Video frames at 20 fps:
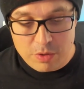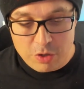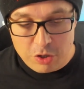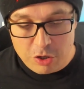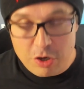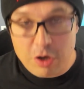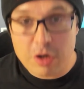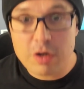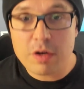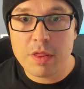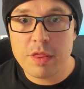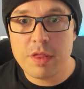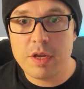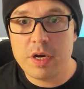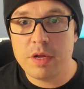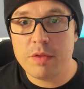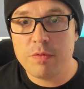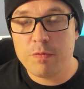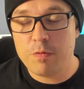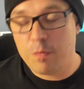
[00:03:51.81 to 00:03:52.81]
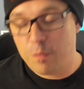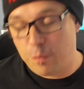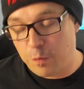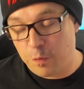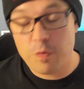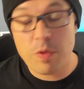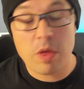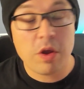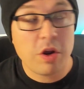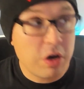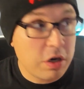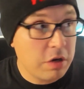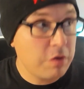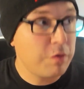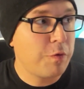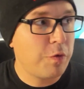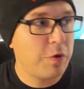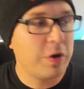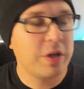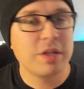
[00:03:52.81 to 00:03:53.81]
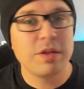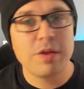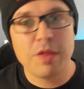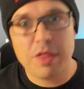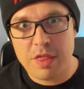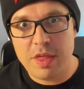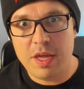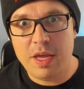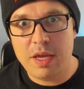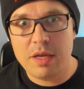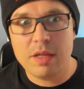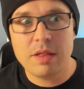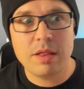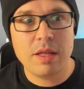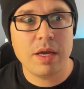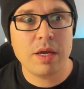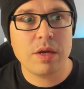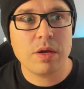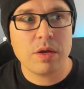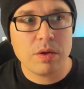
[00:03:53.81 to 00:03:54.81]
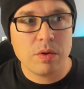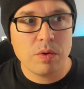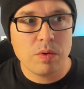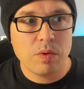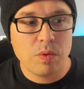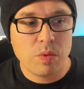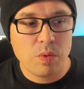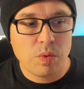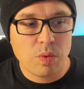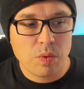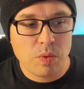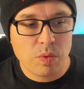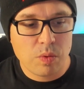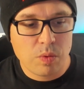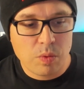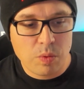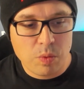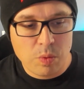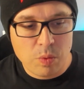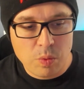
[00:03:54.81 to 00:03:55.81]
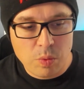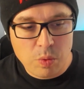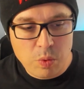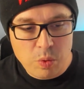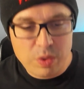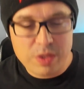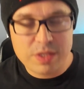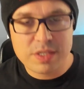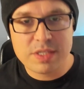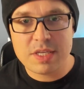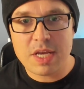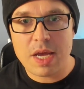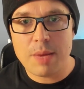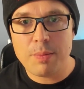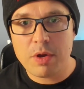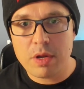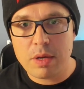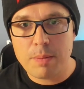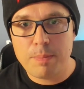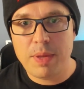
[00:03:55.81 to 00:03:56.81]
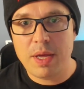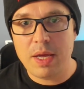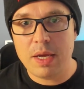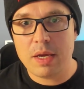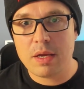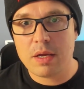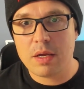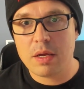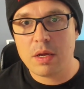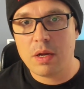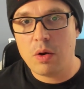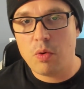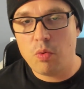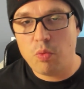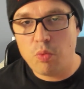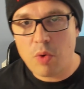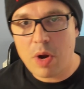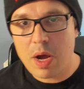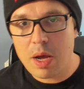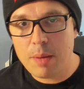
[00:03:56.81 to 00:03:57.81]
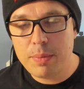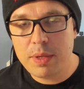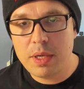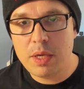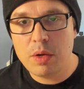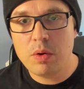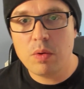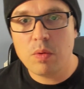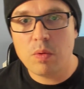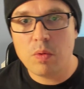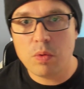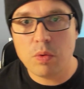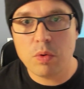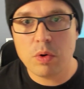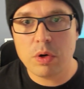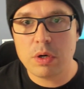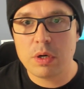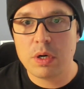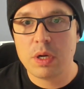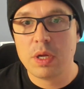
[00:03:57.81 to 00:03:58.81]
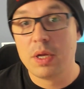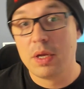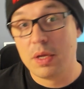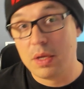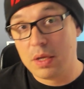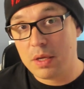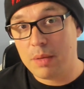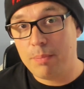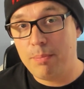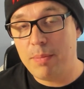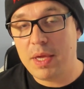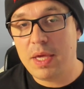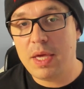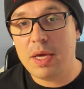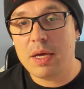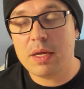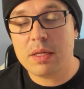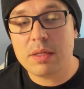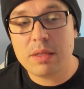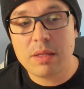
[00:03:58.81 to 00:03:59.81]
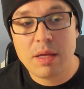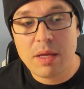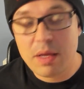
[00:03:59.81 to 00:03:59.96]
girlfriend girlfriend thing like who is Sam gonna pick Robbie or Miguel